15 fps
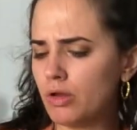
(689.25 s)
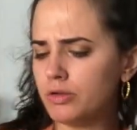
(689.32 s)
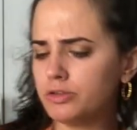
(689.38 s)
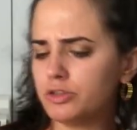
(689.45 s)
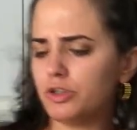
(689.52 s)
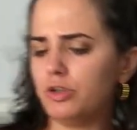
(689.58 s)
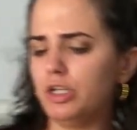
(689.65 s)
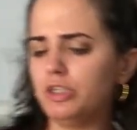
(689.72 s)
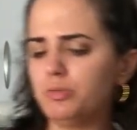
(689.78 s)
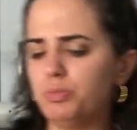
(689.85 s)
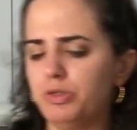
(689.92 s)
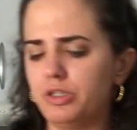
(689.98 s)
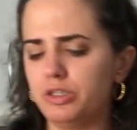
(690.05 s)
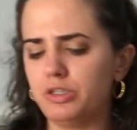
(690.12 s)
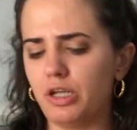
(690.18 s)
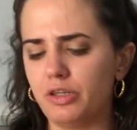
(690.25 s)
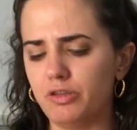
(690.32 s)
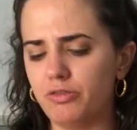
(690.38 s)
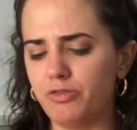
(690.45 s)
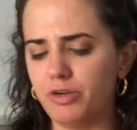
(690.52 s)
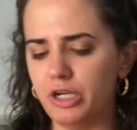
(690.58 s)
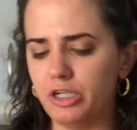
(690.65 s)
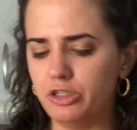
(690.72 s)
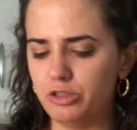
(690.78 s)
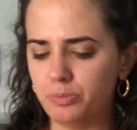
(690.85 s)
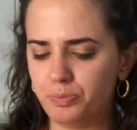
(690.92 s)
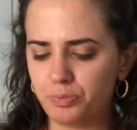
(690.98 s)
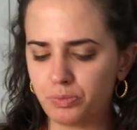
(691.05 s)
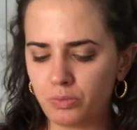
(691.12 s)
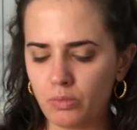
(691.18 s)
So let's put this on the fridge.
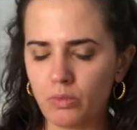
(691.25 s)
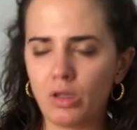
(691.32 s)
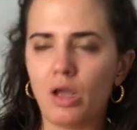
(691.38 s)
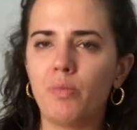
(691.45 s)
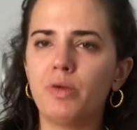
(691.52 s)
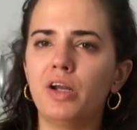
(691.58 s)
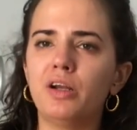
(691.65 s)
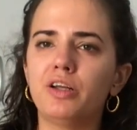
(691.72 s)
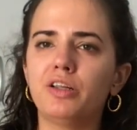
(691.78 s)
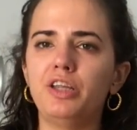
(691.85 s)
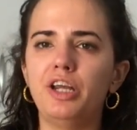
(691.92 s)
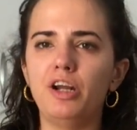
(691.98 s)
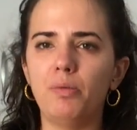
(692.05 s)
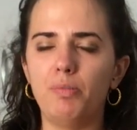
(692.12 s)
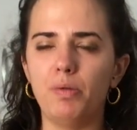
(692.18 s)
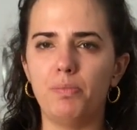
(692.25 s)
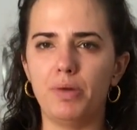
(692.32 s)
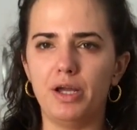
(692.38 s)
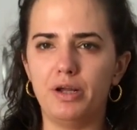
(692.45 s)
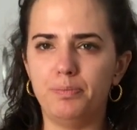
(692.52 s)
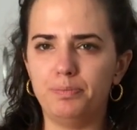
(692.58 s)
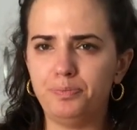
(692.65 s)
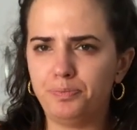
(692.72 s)
I'm gonna clean up a bit,